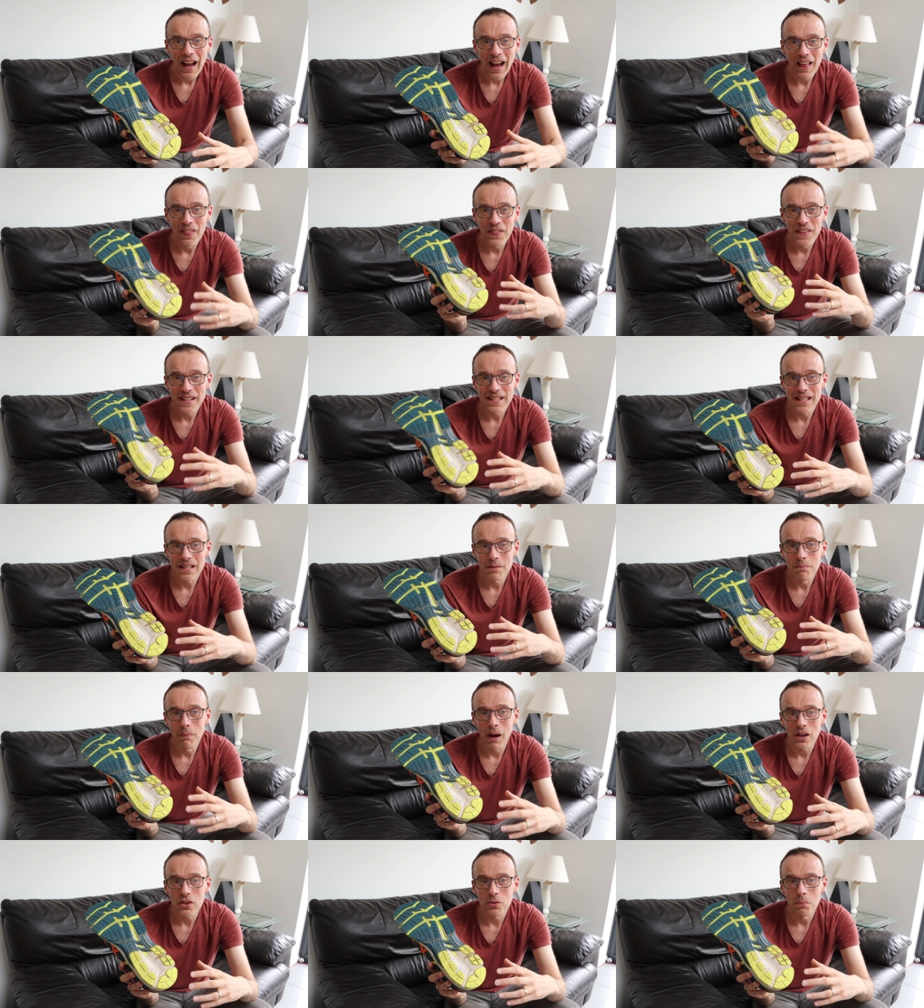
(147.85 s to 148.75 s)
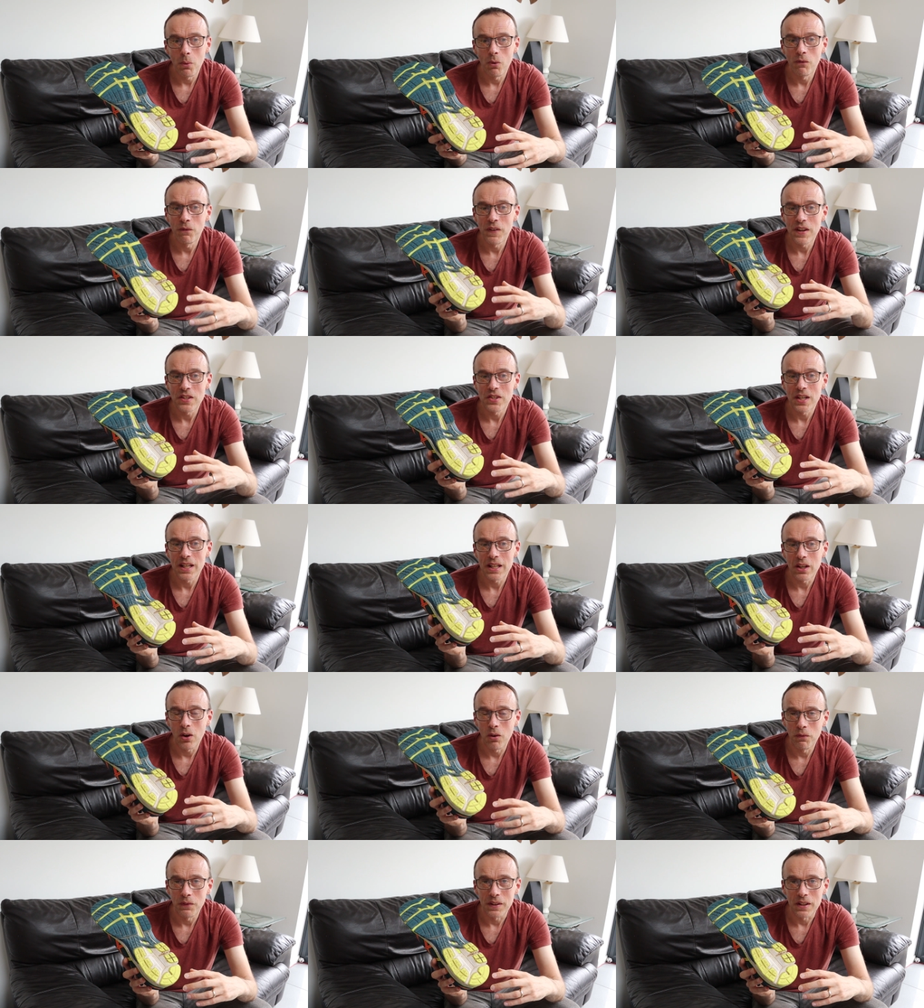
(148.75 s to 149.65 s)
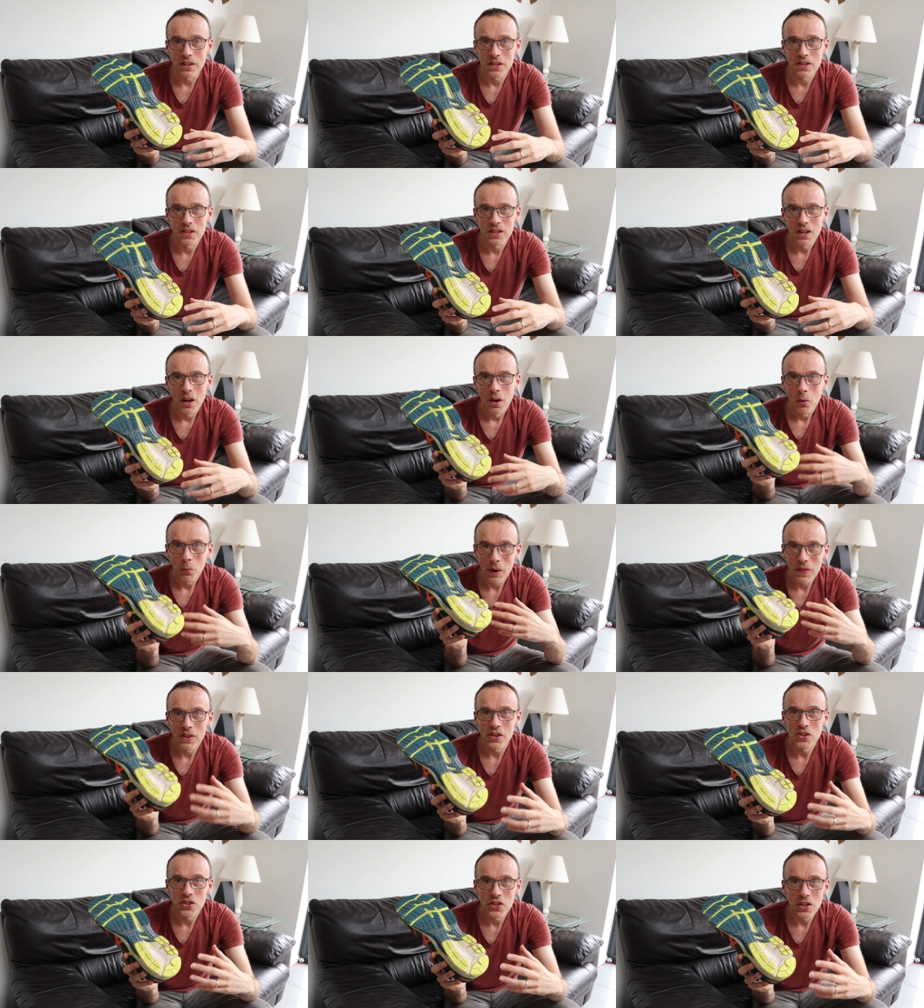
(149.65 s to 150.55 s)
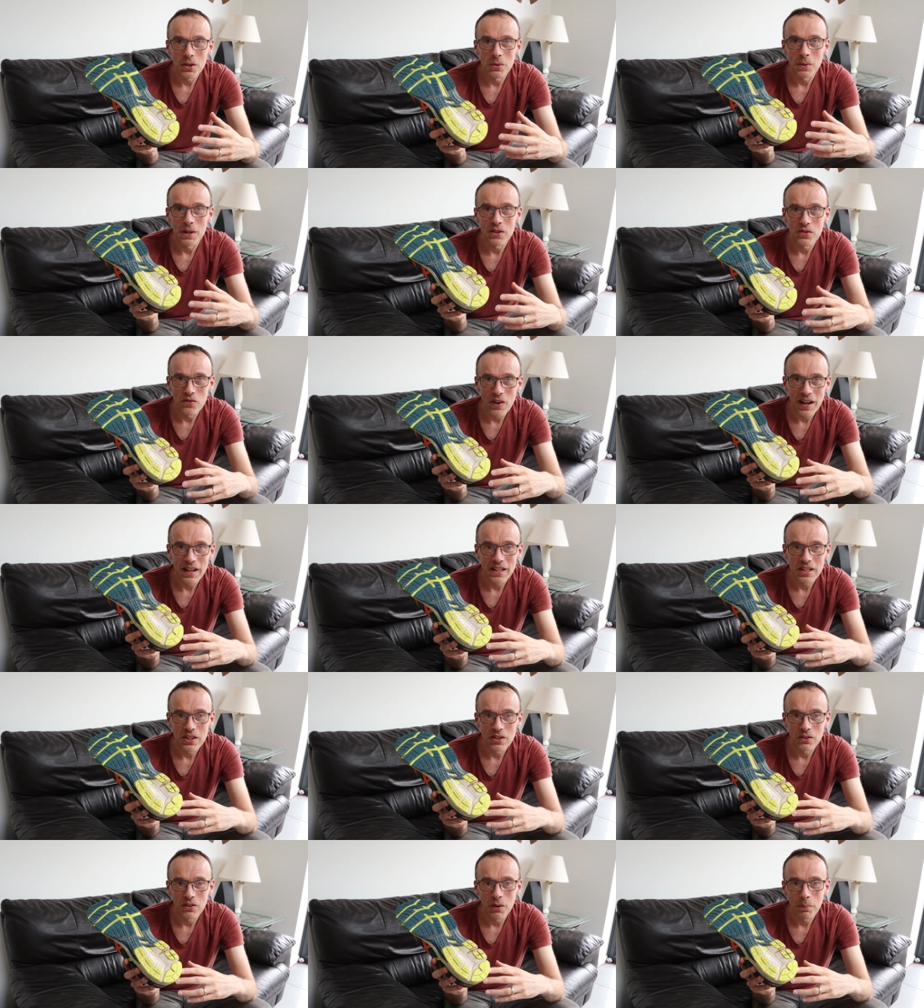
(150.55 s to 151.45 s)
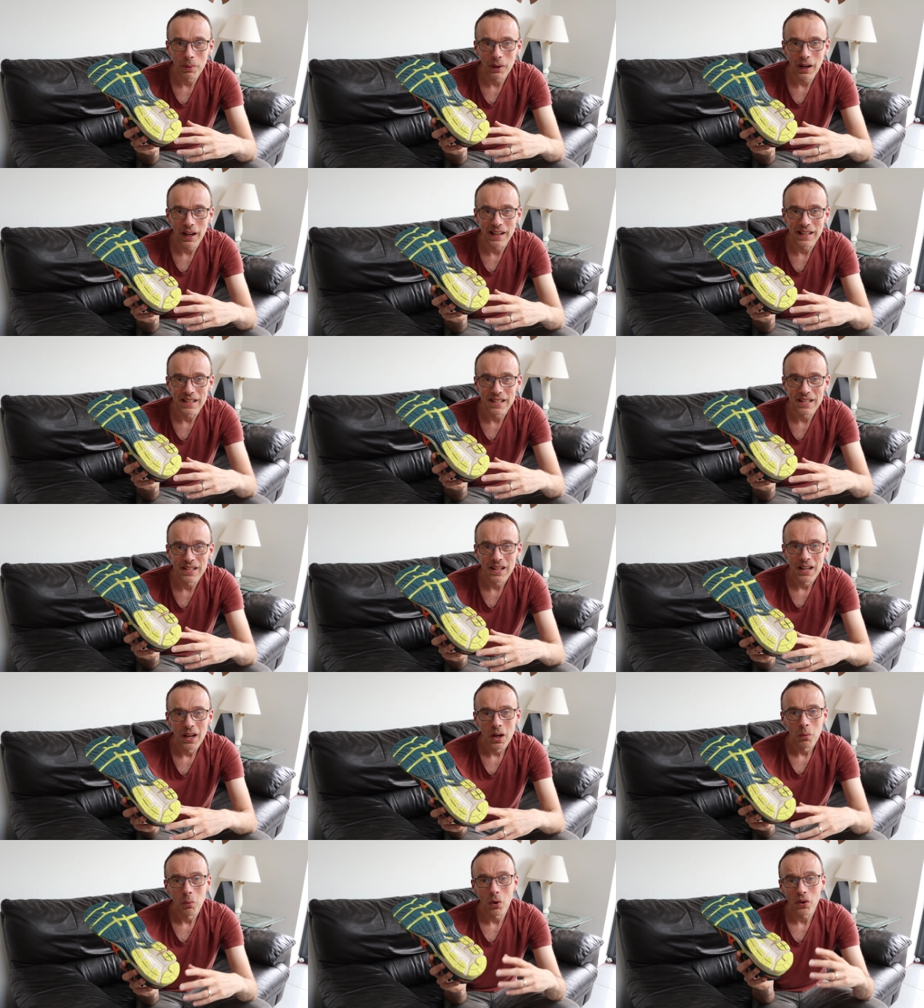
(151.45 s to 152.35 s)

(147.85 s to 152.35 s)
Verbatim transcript: And this is much more visually obvious when the shoe is ready to replace.